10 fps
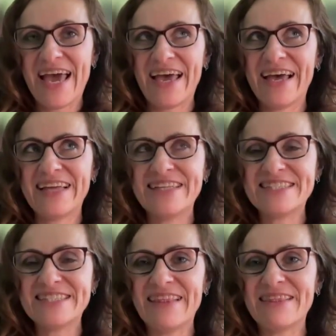
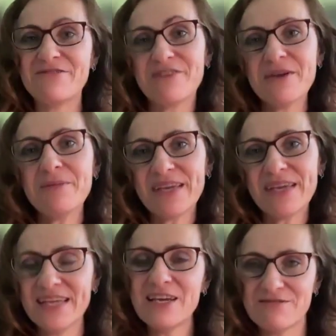And at the very
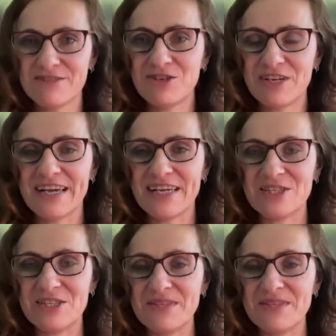beginning of education,